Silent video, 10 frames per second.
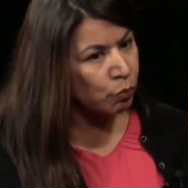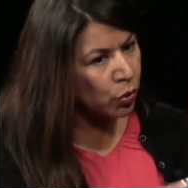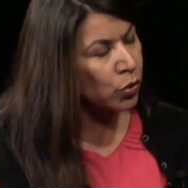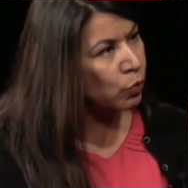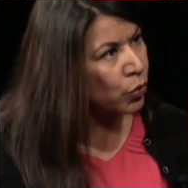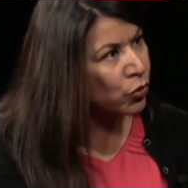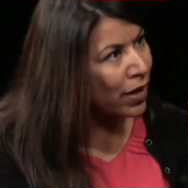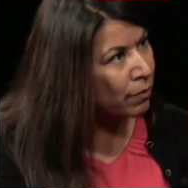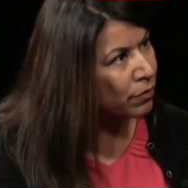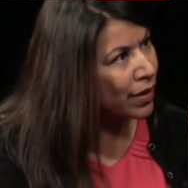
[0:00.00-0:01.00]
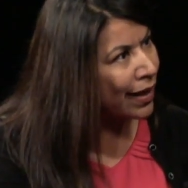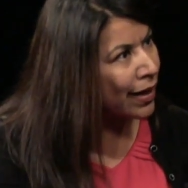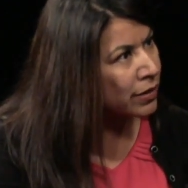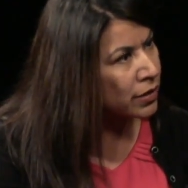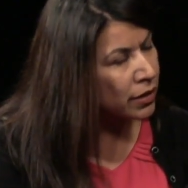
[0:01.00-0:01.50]
program
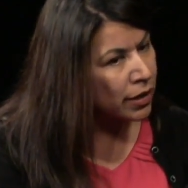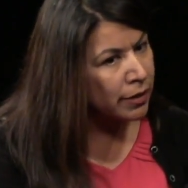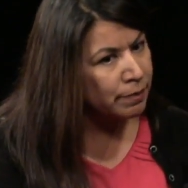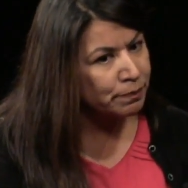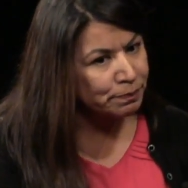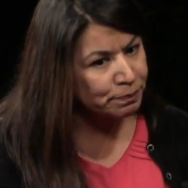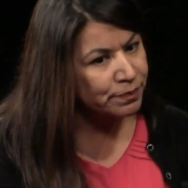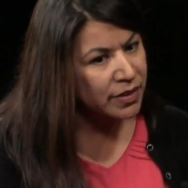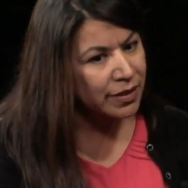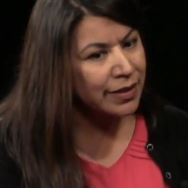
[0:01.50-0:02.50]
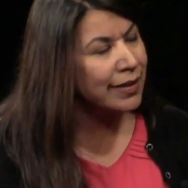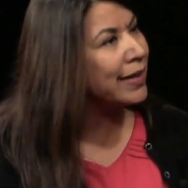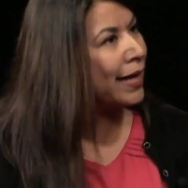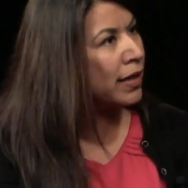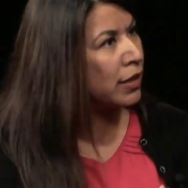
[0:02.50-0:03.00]
at
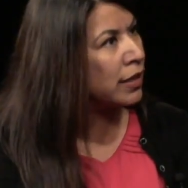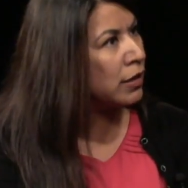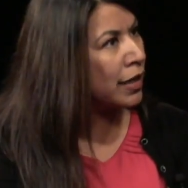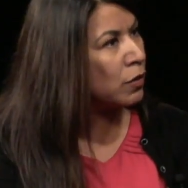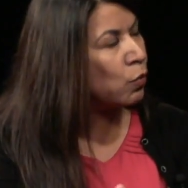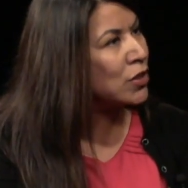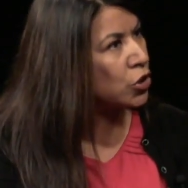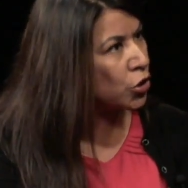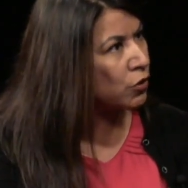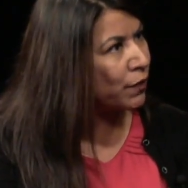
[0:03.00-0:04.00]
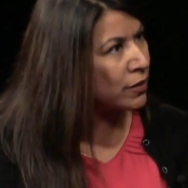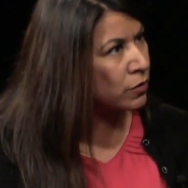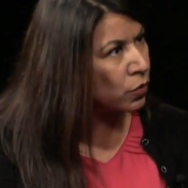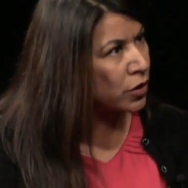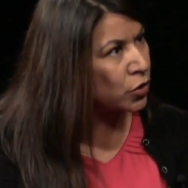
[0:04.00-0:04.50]
the Windsor Unified
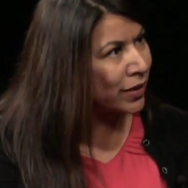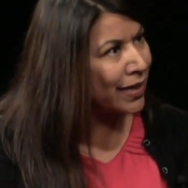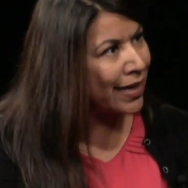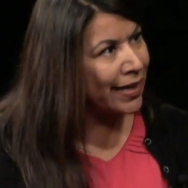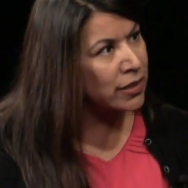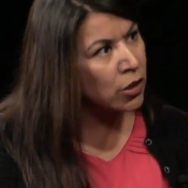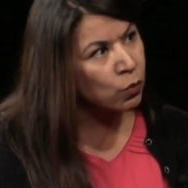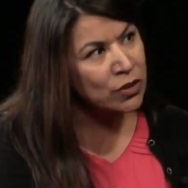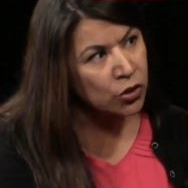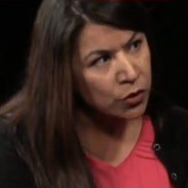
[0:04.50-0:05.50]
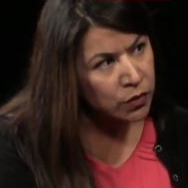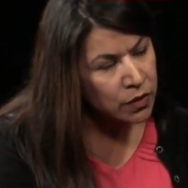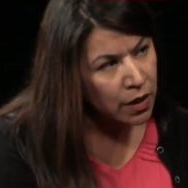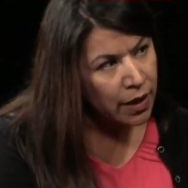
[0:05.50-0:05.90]
School District. It's called Windsor Oaks.